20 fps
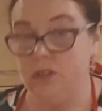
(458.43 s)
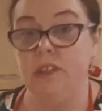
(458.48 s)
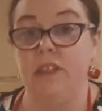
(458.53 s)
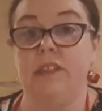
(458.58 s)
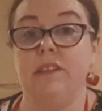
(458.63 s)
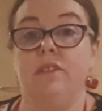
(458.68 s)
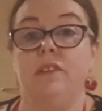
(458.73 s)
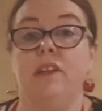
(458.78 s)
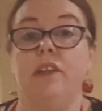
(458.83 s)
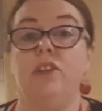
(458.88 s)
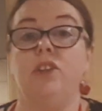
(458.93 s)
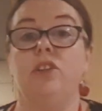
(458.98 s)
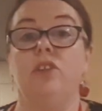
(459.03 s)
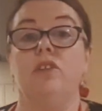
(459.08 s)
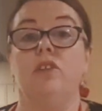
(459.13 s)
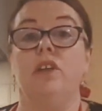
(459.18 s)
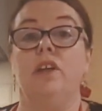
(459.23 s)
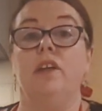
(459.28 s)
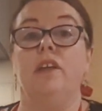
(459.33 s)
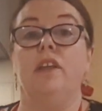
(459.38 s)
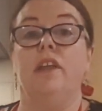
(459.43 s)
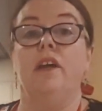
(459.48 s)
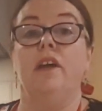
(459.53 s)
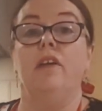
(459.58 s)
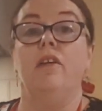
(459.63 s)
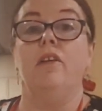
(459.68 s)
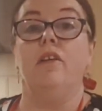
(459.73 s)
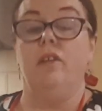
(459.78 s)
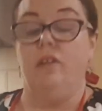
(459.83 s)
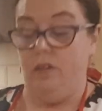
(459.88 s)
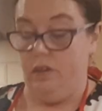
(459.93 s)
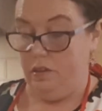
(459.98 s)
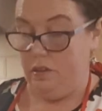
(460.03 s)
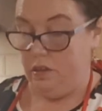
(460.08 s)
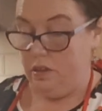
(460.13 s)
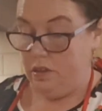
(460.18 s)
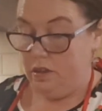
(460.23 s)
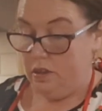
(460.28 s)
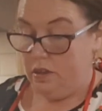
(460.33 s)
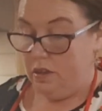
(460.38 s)
so that's what they should look like there.
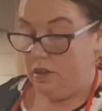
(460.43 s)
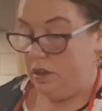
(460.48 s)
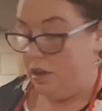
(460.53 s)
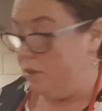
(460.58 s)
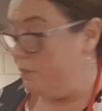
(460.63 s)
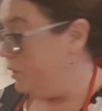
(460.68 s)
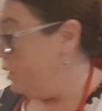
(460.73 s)
I'm